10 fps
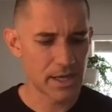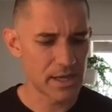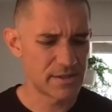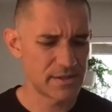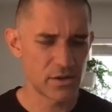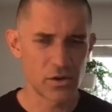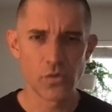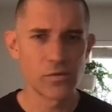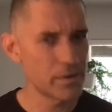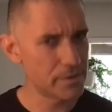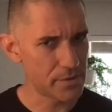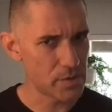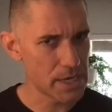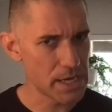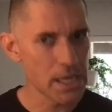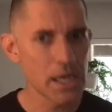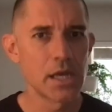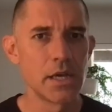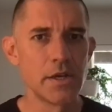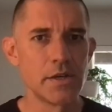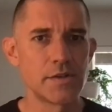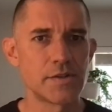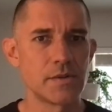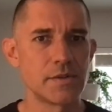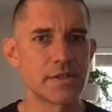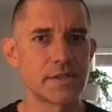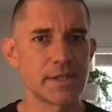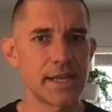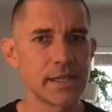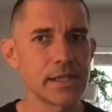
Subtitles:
It's over 3. So it's slightly